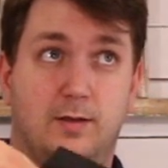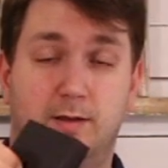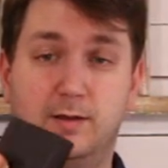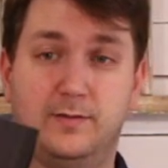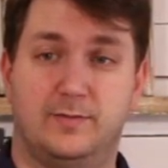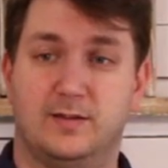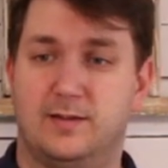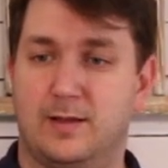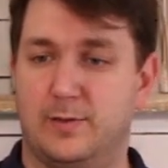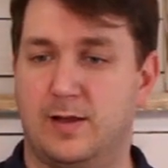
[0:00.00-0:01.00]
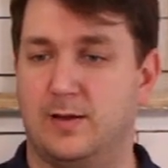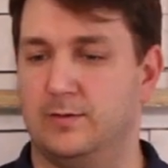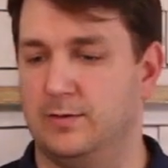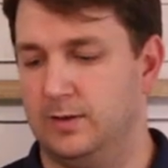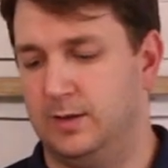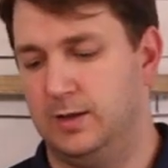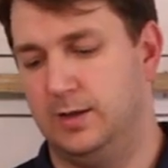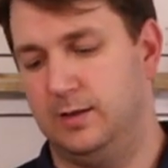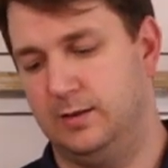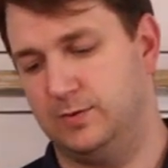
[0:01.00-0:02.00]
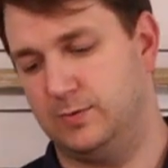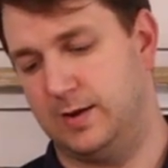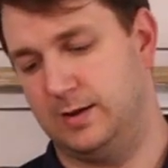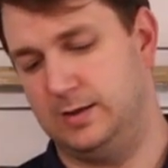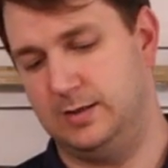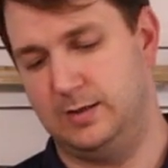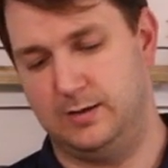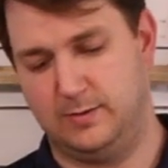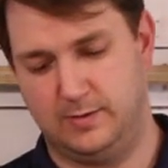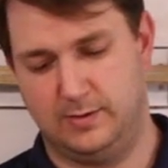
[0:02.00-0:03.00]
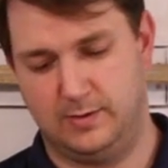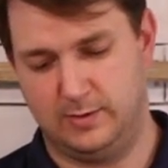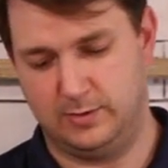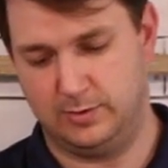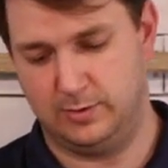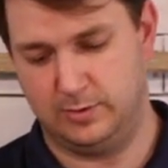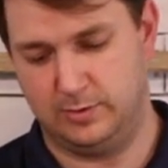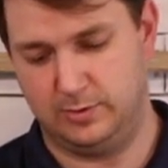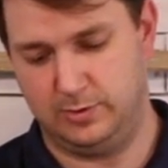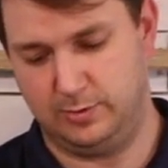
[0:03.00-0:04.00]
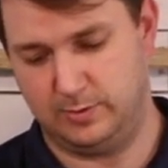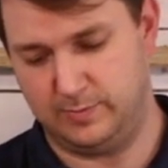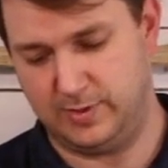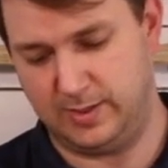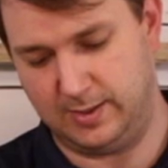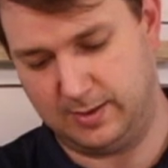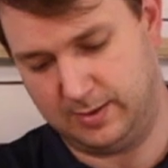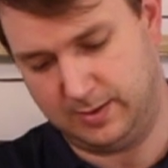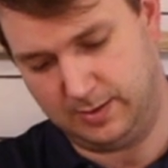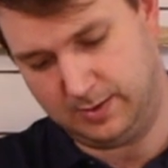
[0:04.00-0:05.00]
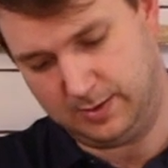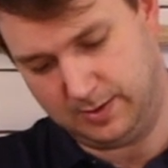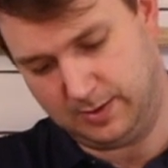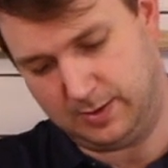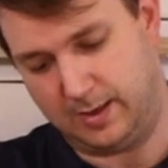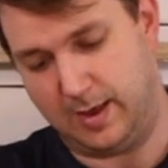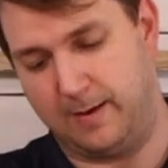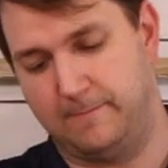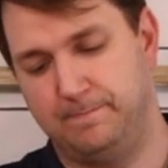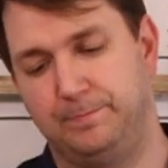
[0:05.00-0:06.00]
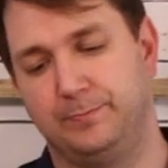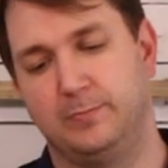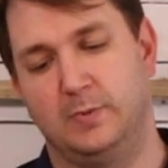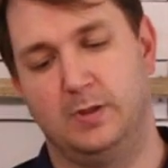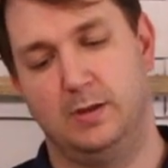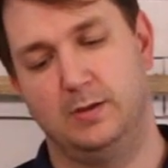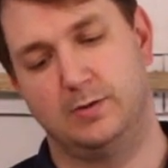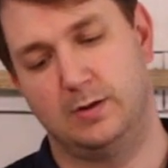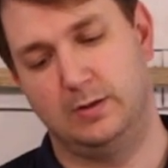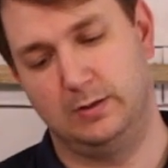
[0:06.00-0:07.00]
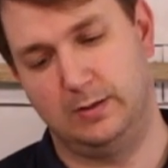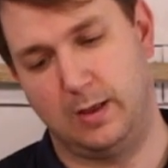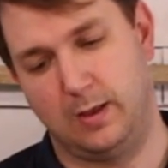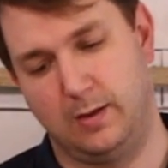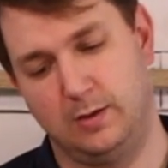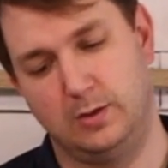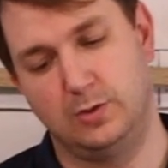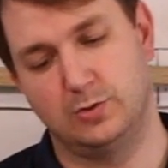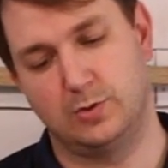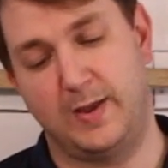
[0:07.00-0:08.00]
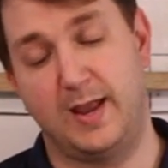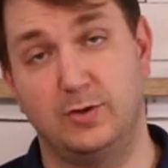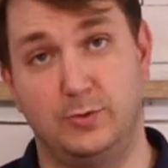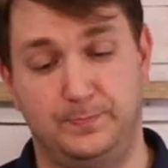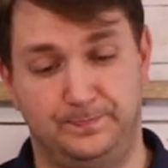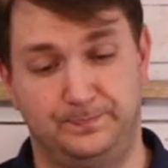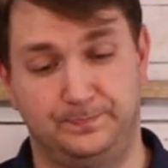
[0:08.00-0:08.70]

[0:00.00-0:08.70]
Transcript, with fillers: I can lift the tab out. This right here should be, yeah, it's our little uh, user manual